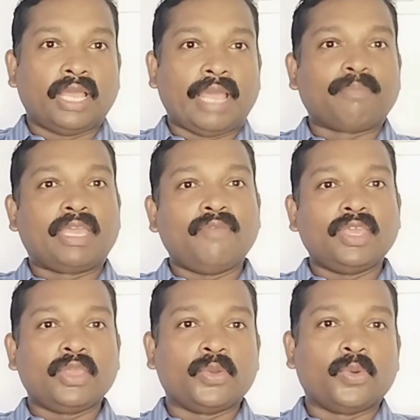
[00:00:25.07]
I'm
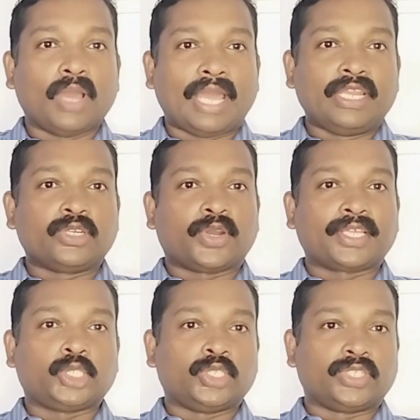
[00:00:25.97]
giving you an
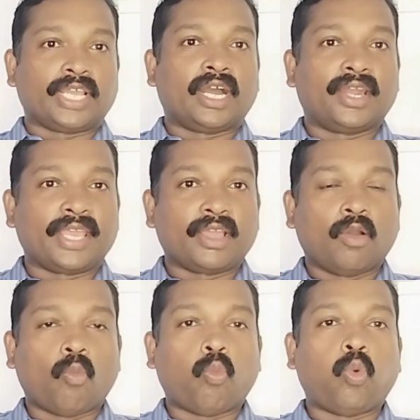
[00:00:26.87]
introduction regarding
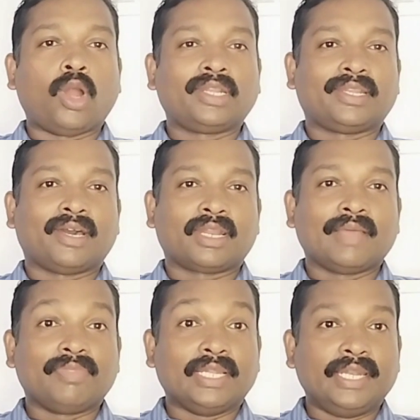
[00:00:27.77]
what are
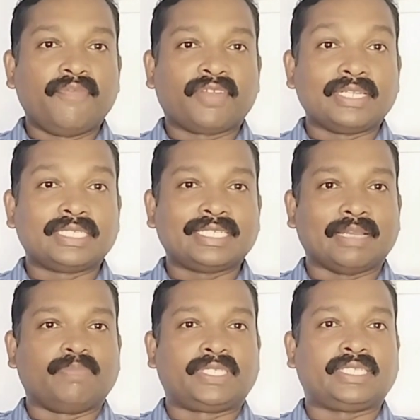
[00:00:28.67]
the different
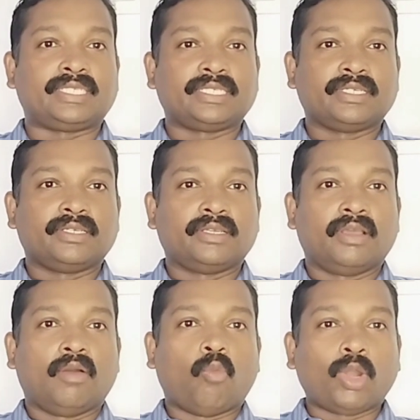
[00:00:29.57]
steps.
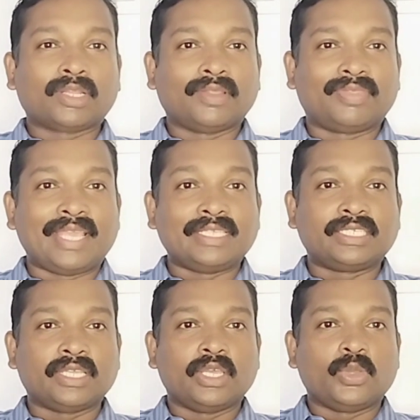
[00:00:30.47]
What are the
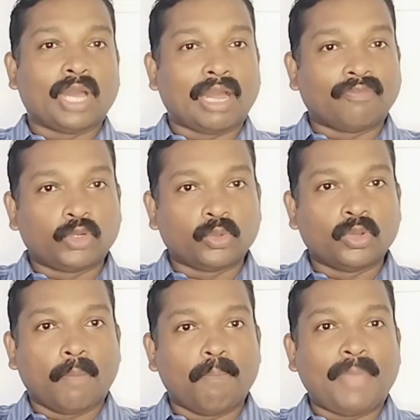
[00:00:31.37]
things you have
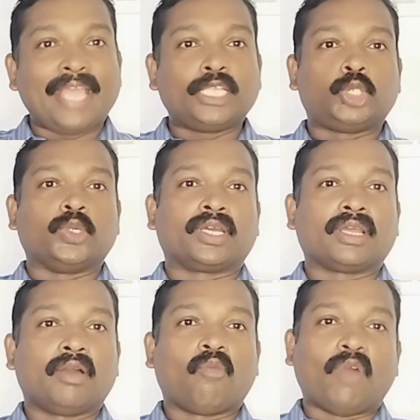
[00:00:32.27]
to make sure
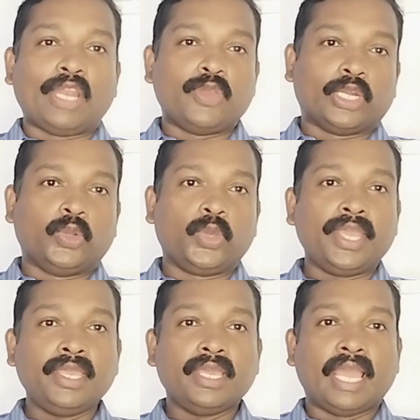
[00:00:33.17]
while you are
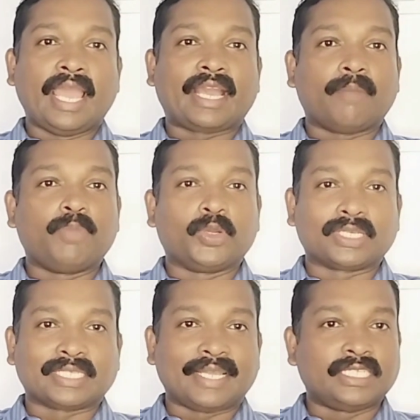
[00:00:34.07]
doing a
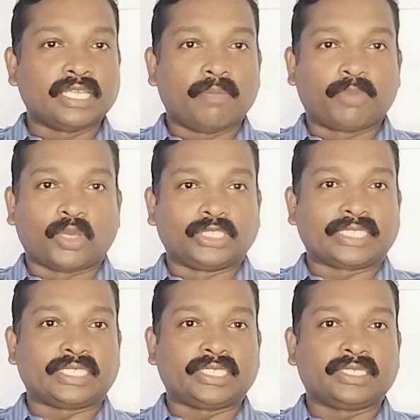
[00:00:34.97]
computer science
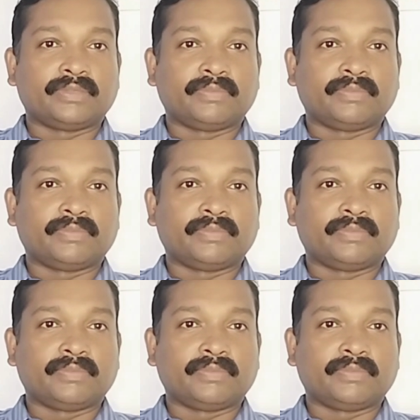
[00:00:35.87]
project?